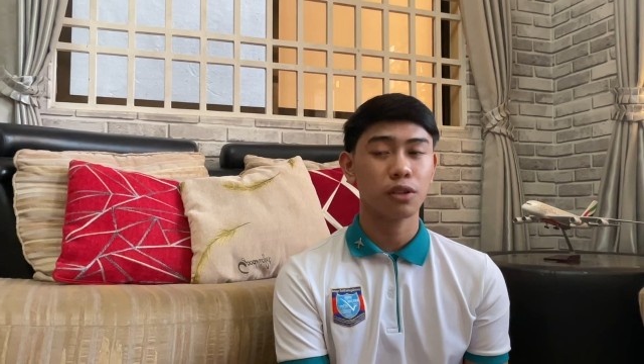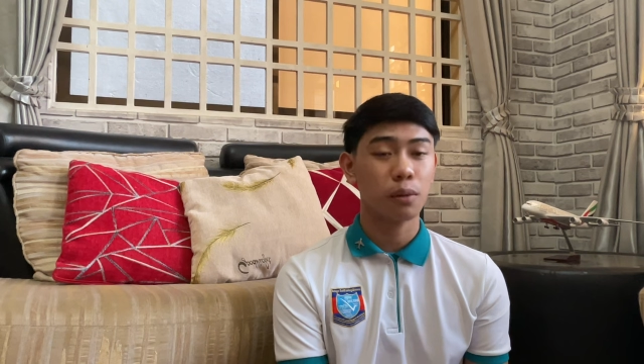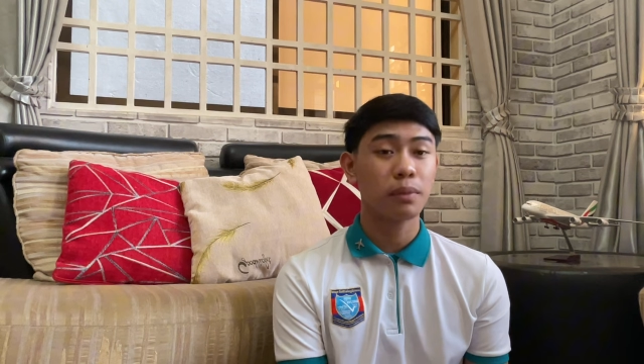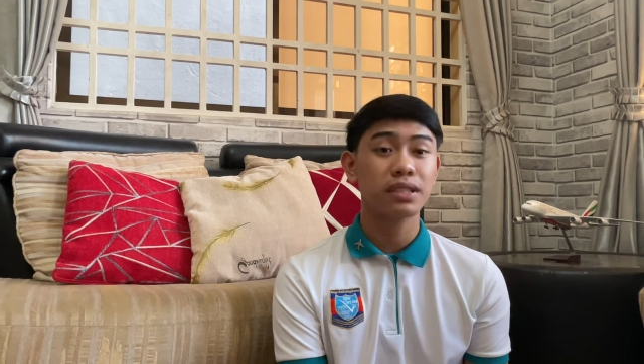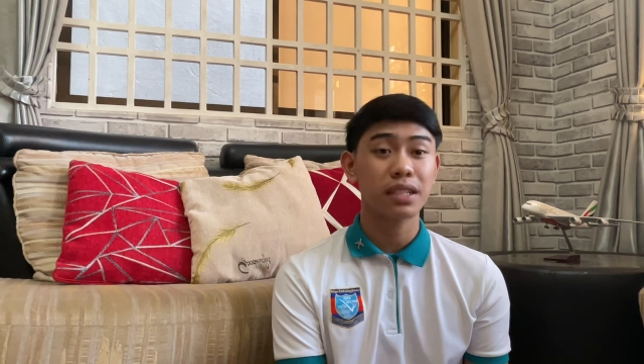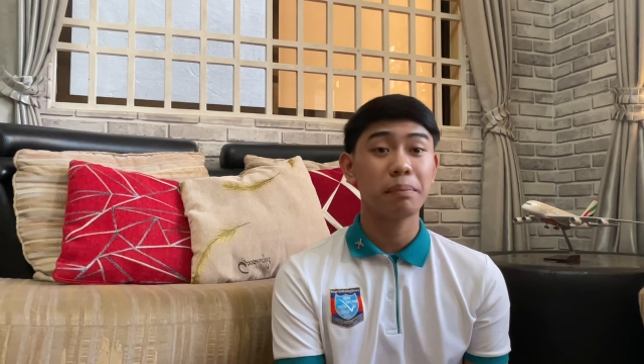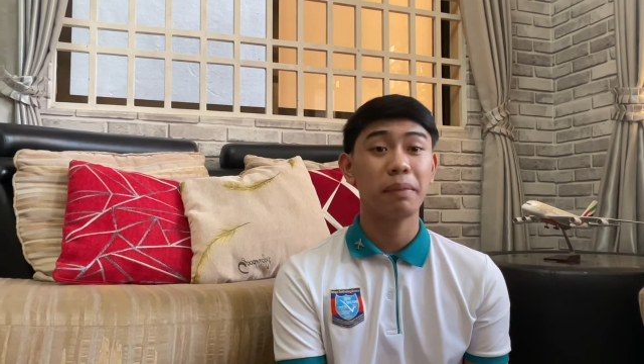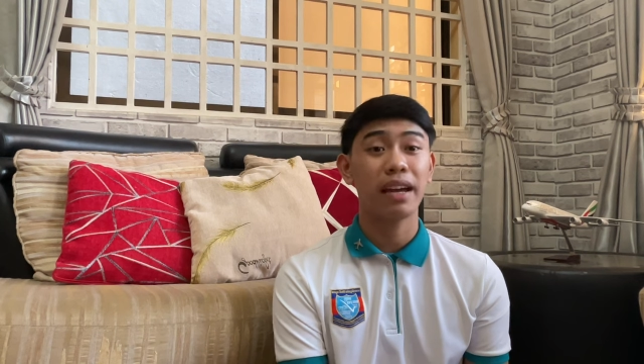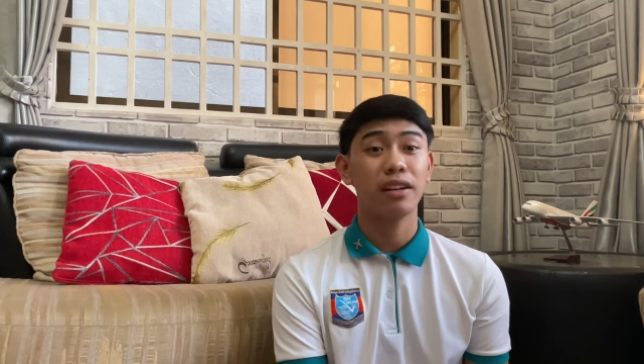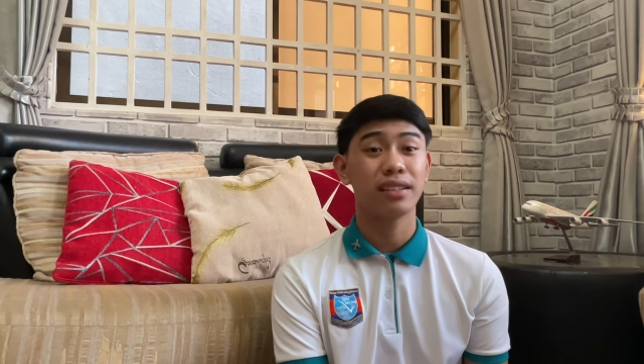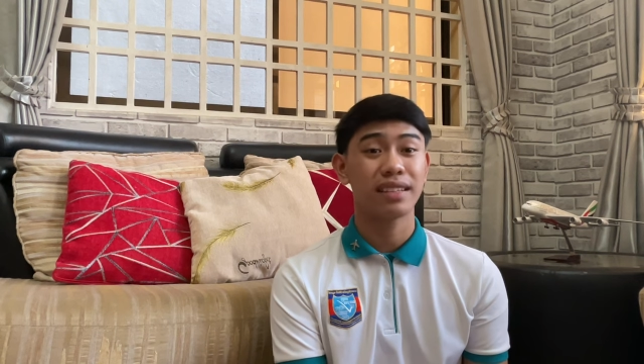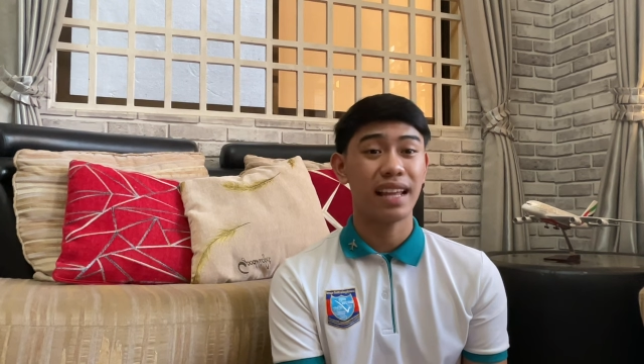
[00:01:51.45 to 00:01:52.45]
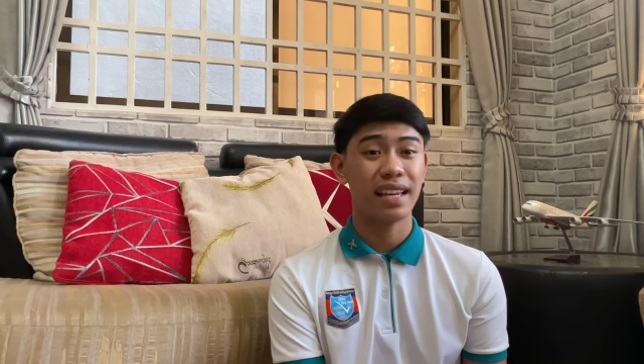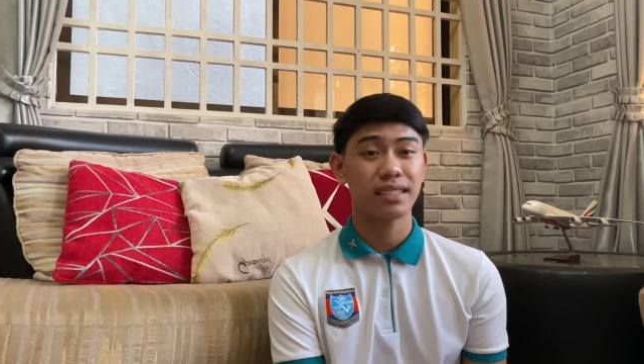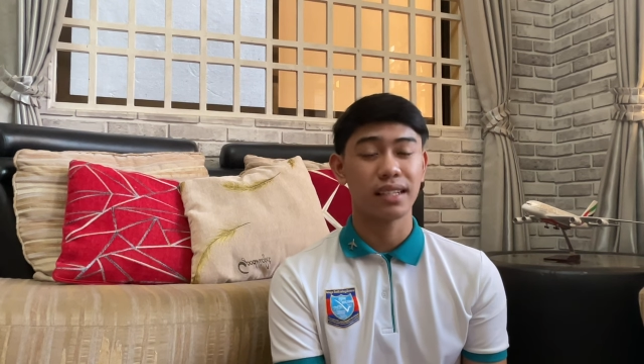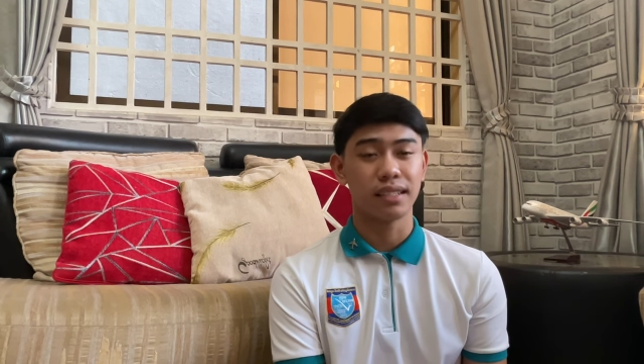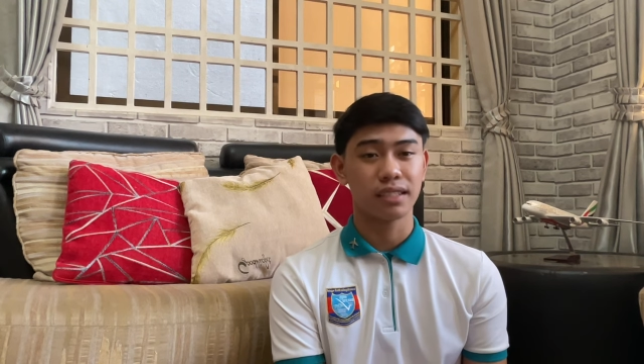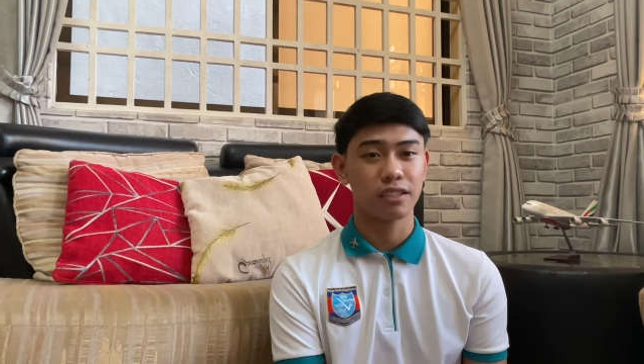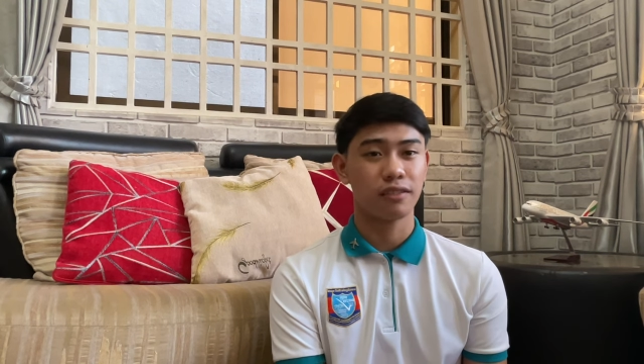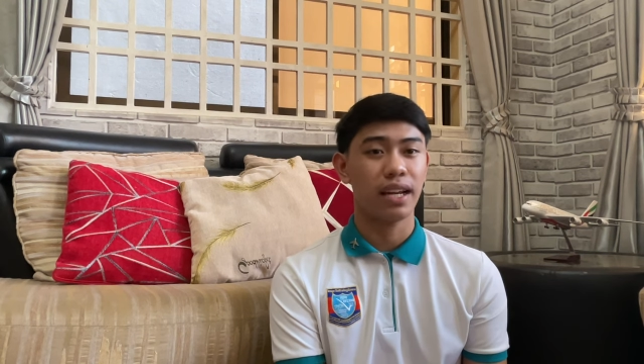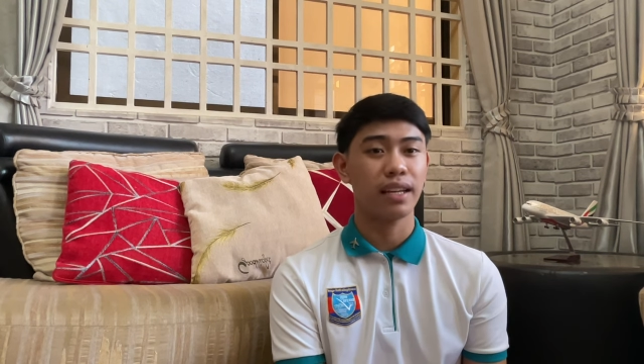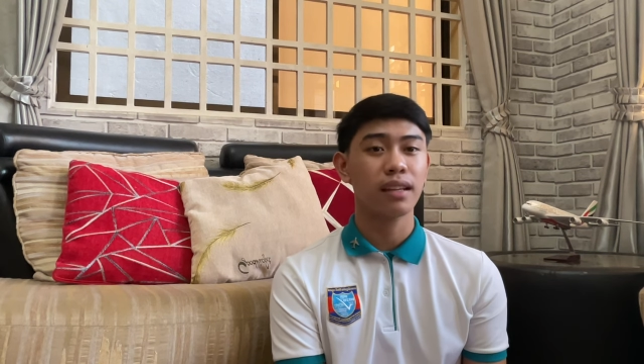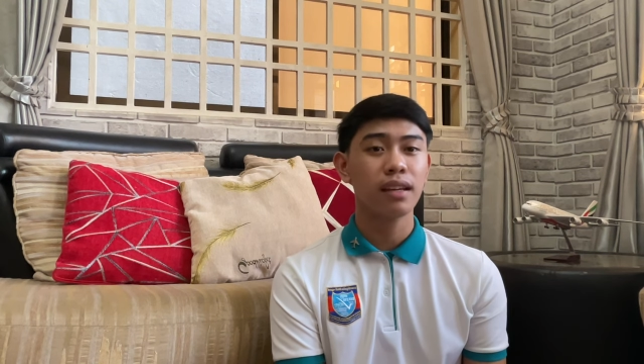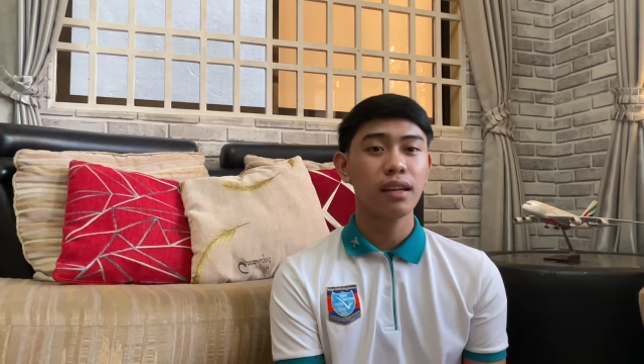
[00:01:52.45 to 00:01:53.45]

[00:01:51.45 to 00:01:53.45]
commercial pilot license, right?